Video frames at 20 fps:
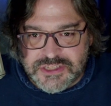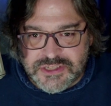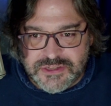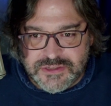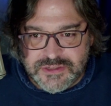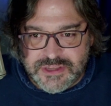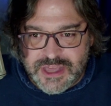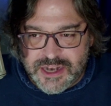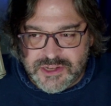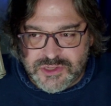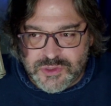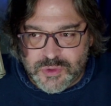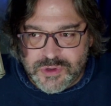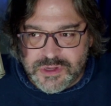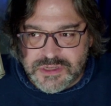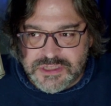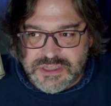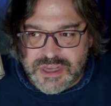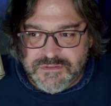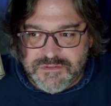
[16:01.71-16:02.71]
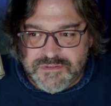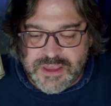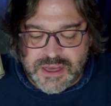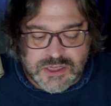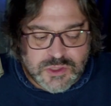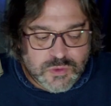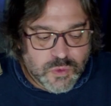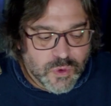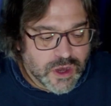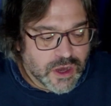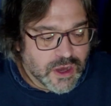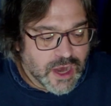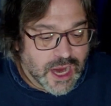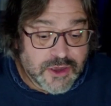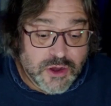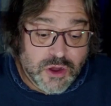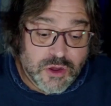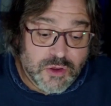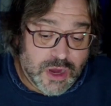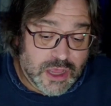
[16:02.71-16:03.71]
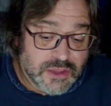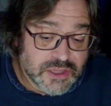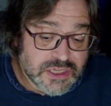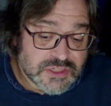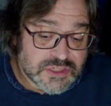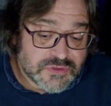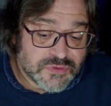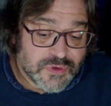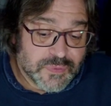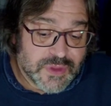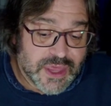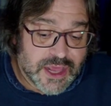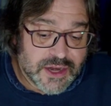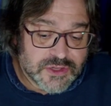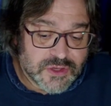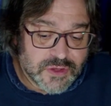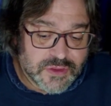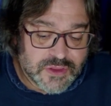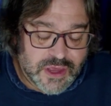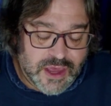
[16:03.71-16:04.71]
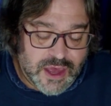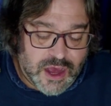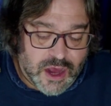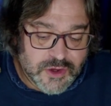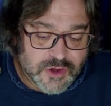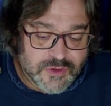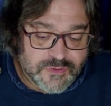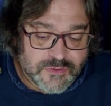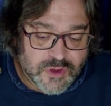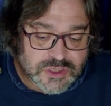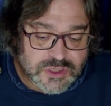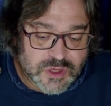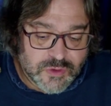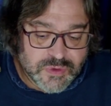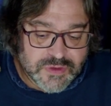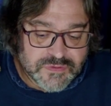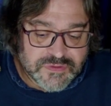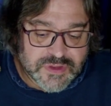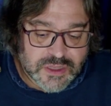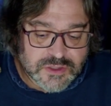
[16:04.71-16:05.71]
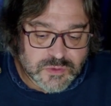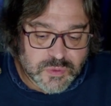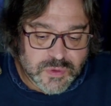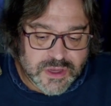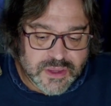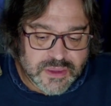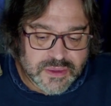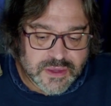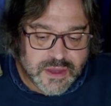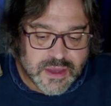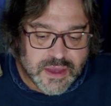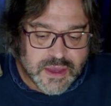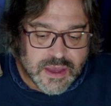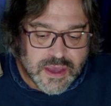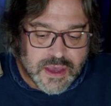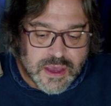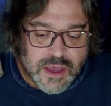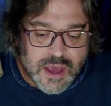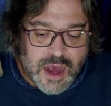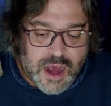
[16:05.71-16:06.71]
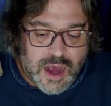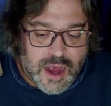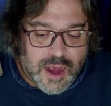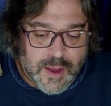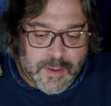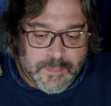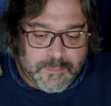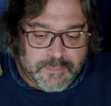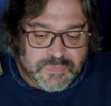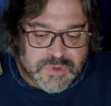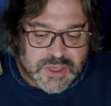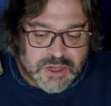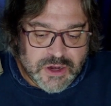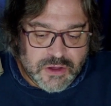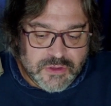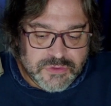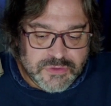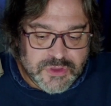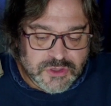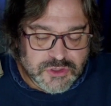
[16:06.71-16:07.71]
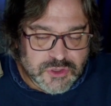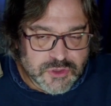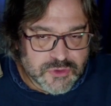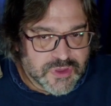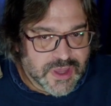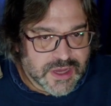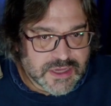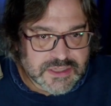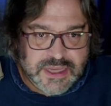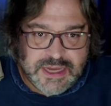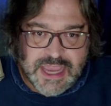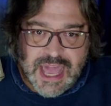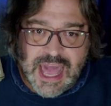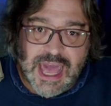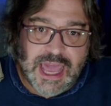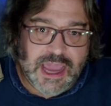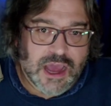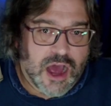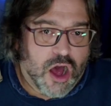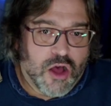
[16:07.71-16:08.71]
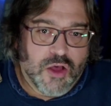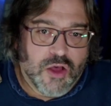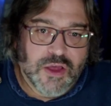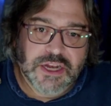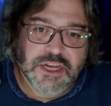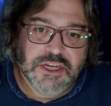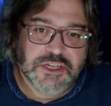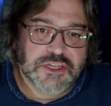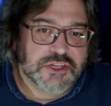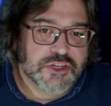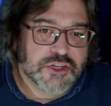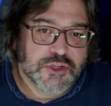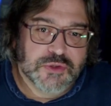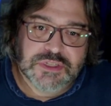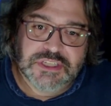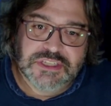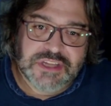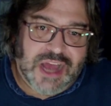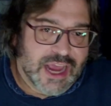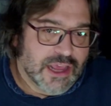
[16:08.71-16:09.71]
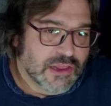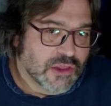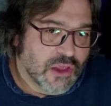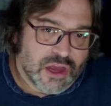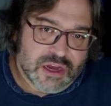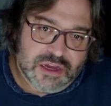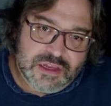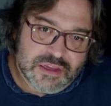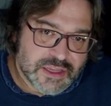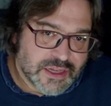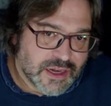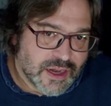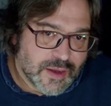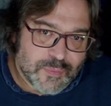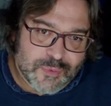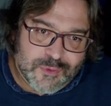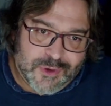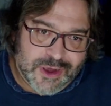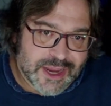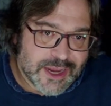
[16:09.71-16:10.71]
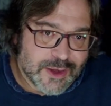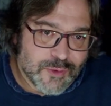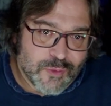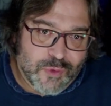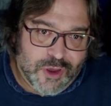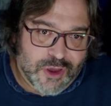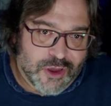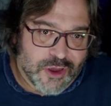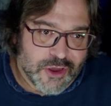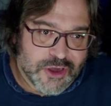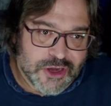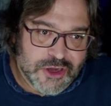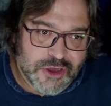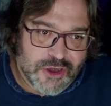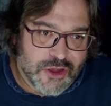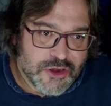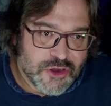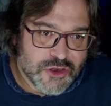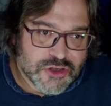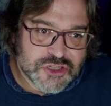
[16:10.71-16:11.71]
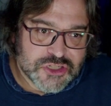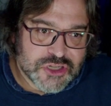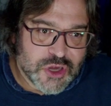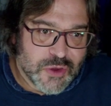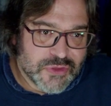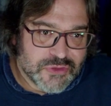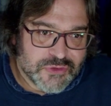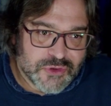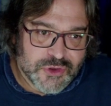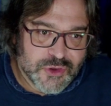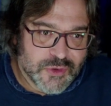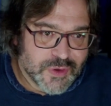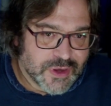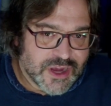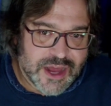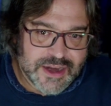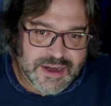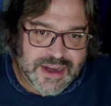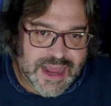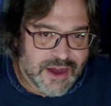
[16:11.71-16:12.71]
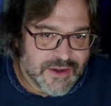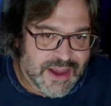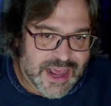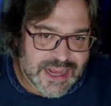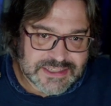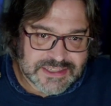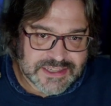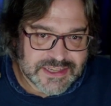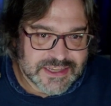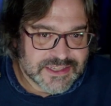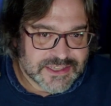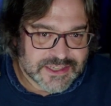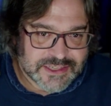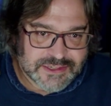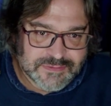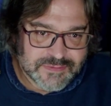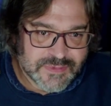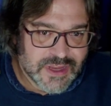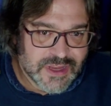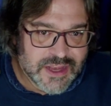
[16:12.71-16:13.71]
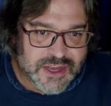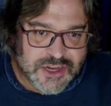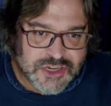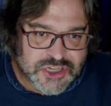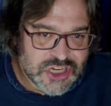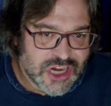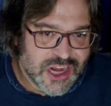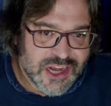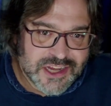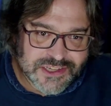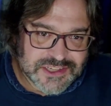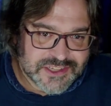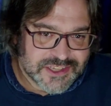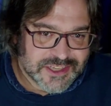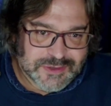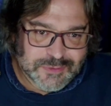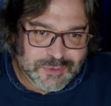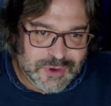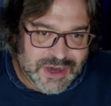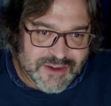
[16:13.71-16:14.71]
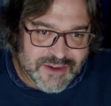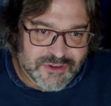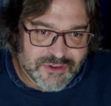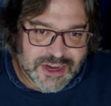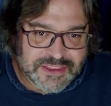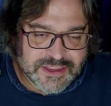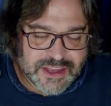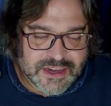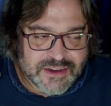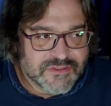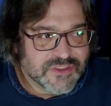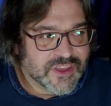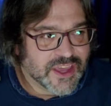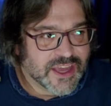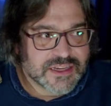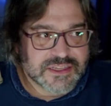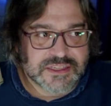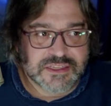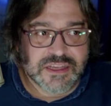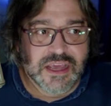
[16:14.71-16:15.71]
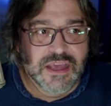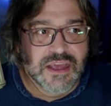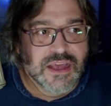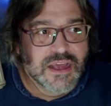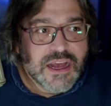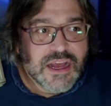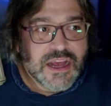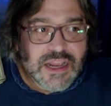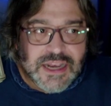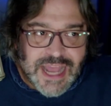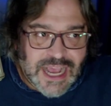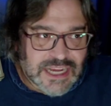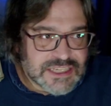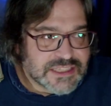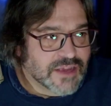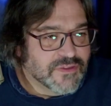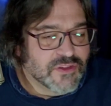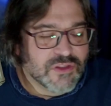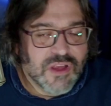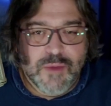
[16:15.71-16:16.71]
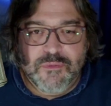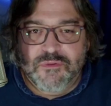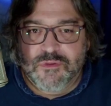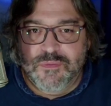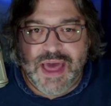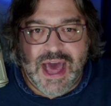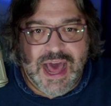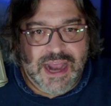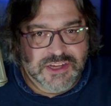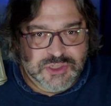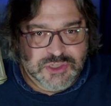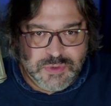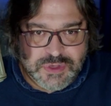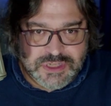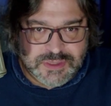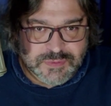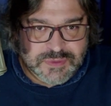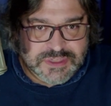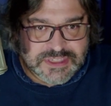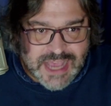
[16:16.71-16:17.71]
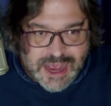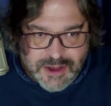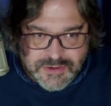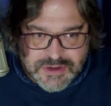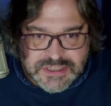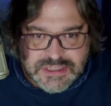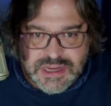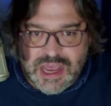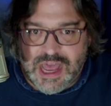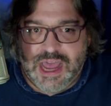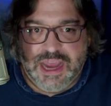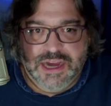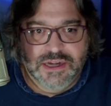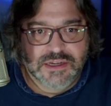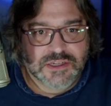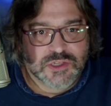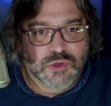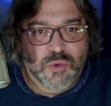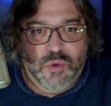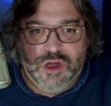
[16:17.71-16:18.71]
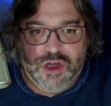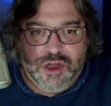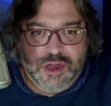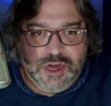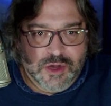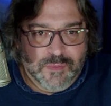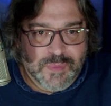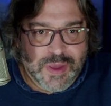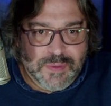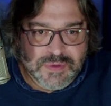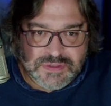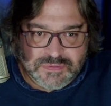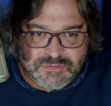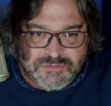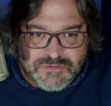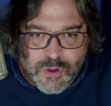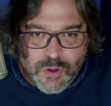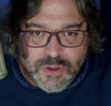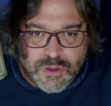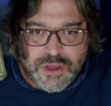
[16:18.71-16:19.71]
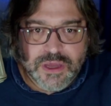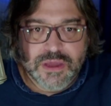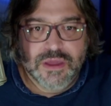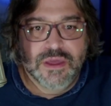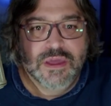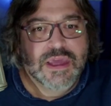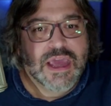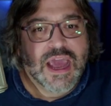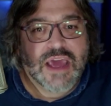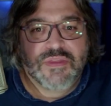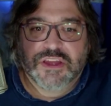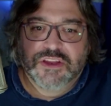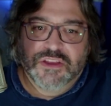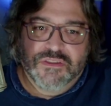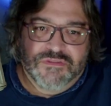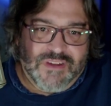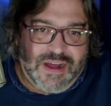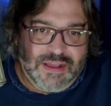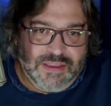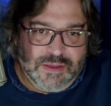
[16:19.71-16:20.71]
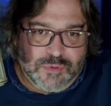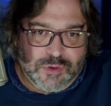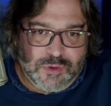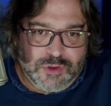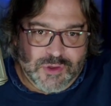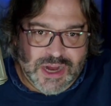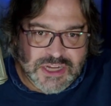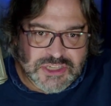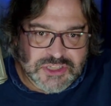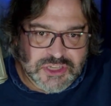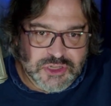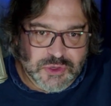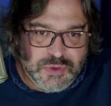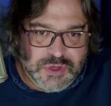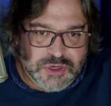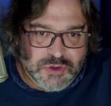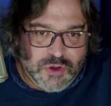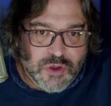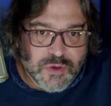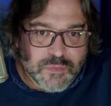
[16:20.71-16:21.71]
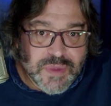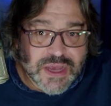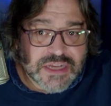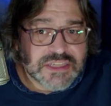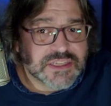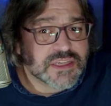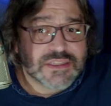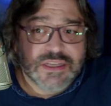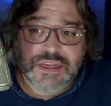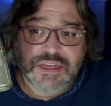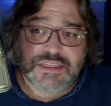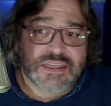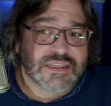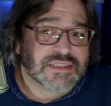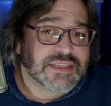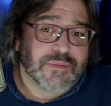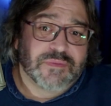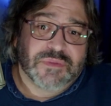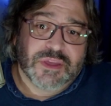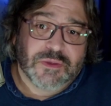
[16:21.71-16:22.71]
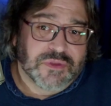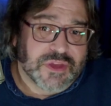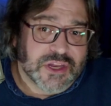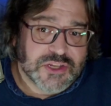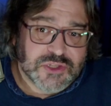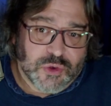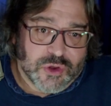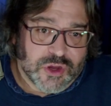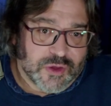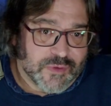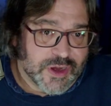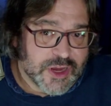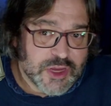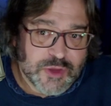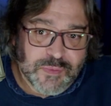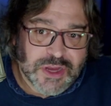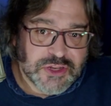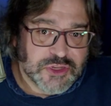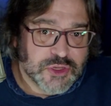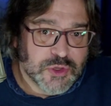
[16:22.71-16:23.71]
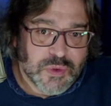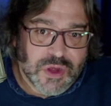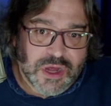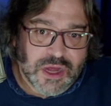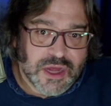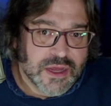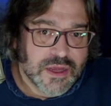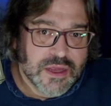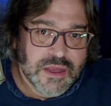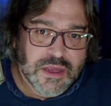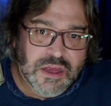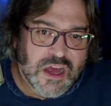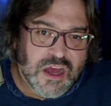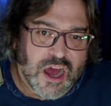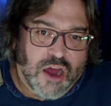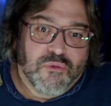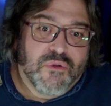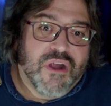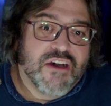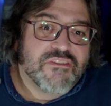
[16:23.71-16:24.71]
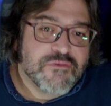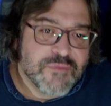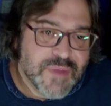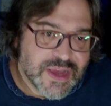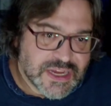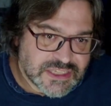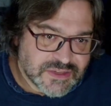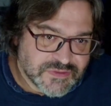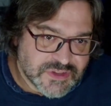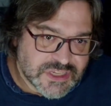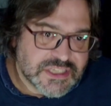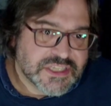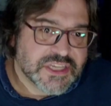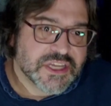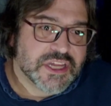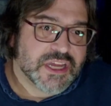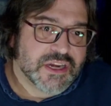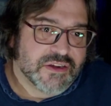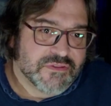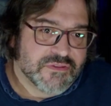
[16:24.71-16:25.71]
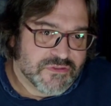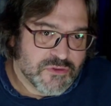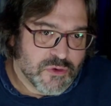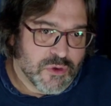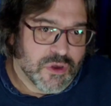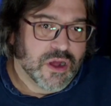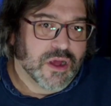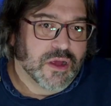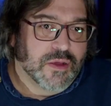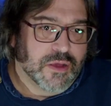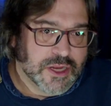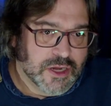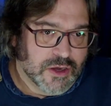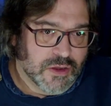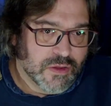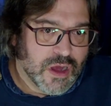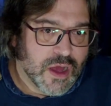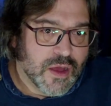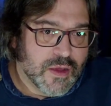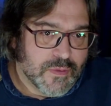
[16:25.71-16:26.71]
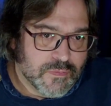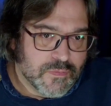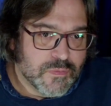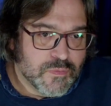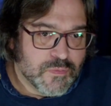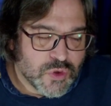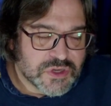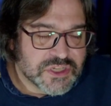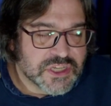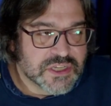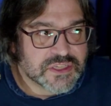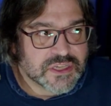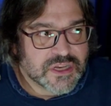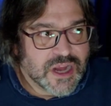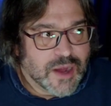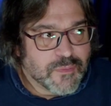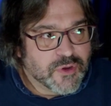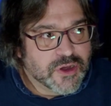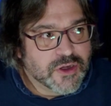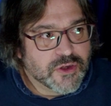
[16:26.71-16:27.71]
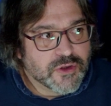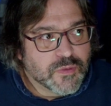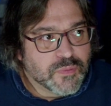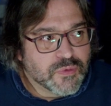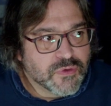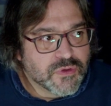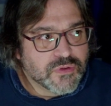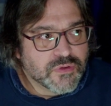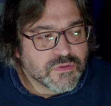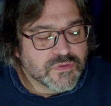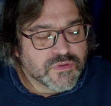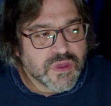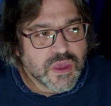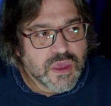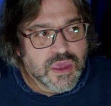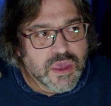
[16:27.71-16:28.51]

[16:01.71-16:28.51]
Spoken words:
to the editorial side of things, where I know, at least from the audio folks that we've dealt with, they'll do things like, hey, all I need you to do is dialogue cleanup, right? Where, you're just going through and cutting out S's and chuz and whatever at the end of things. Next level up from that is doing some sound design to where, maybe some Foley, and then you finally progress to doing your own mixes. And it's the same thing with editorial, right? You might do a rough mix of a scene for a more seasoned operator to approve.